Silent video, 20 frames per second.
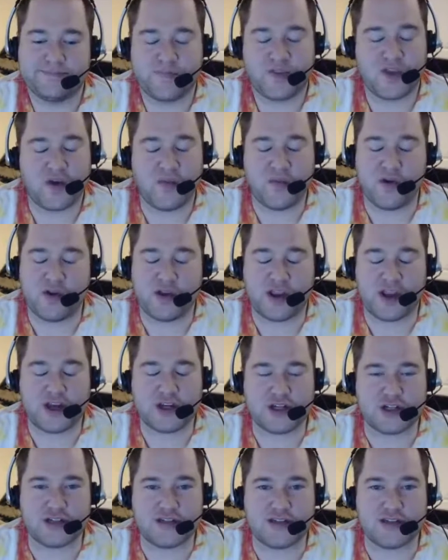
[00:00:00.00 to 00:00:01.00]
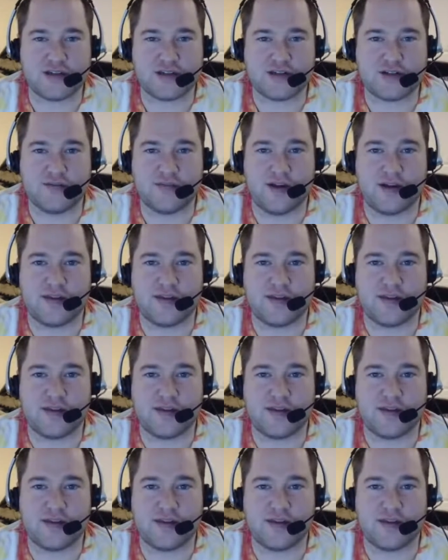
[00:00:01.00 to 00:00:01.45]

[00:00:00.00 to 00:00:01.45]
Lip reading: communication system.